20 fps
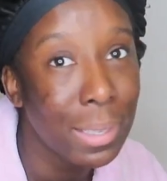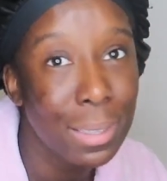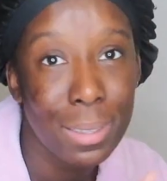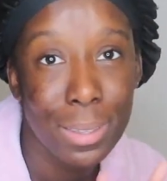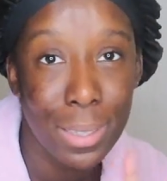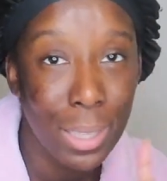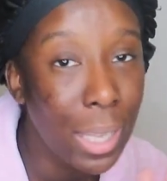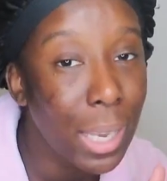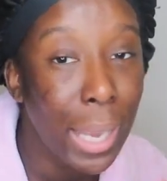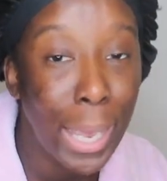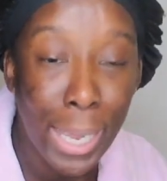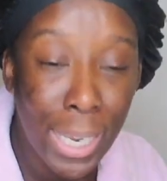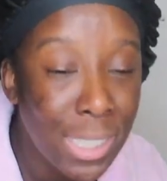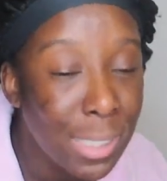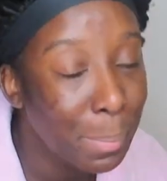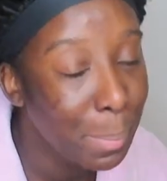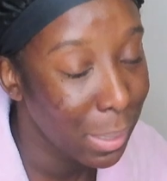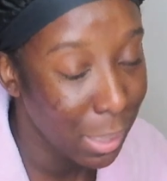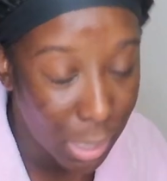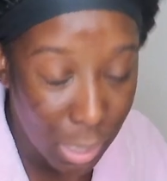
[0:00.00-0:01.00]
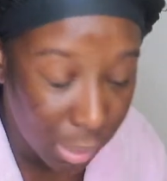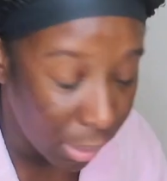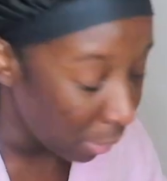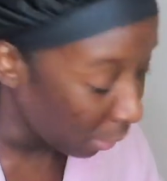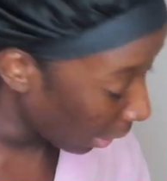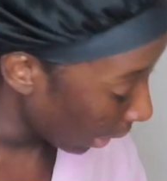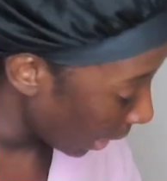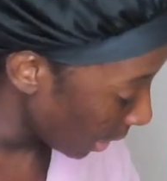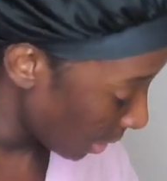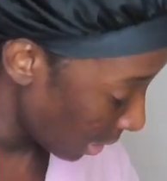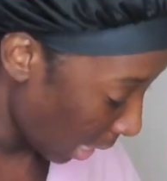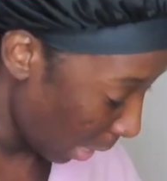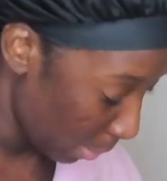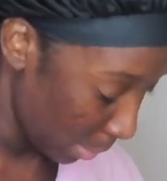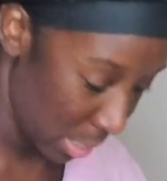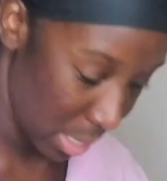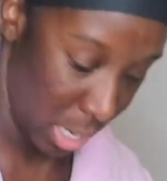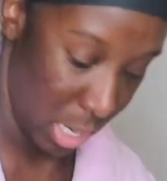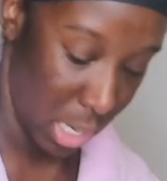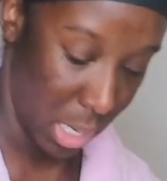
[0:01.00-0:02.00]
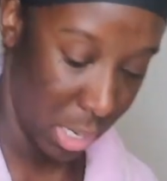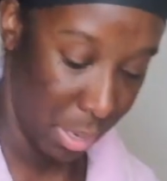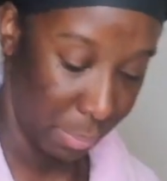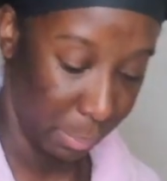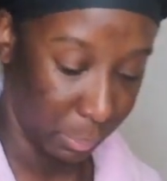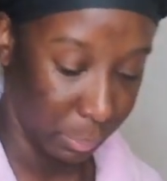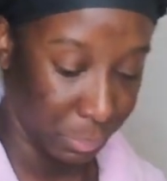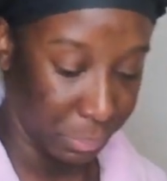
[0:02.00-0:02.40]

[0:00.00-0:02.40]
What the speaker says: the lash plug, okay? Stop playing.